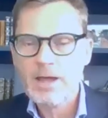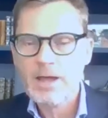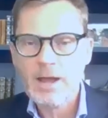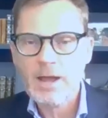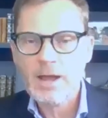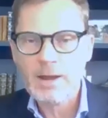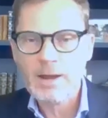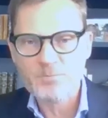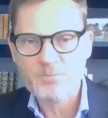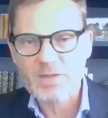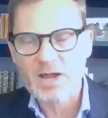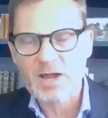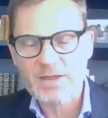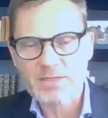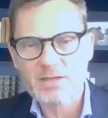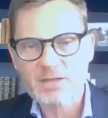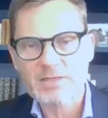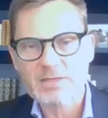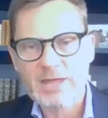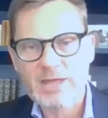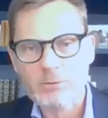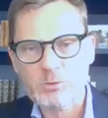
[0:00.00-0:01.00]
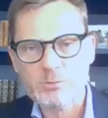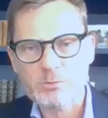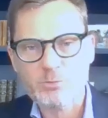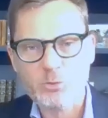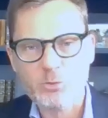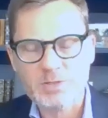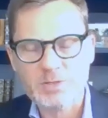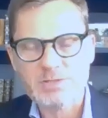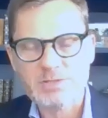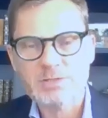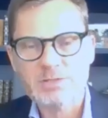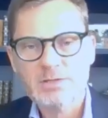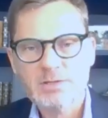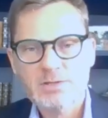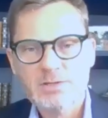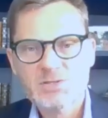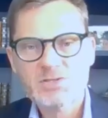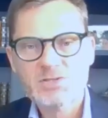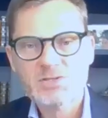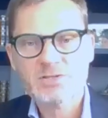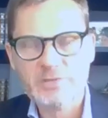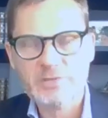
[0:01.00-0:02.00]
I think that would put
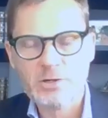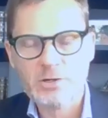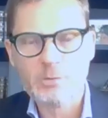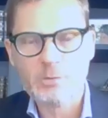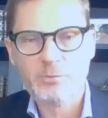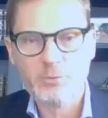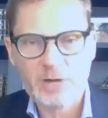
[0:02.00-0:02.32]
severe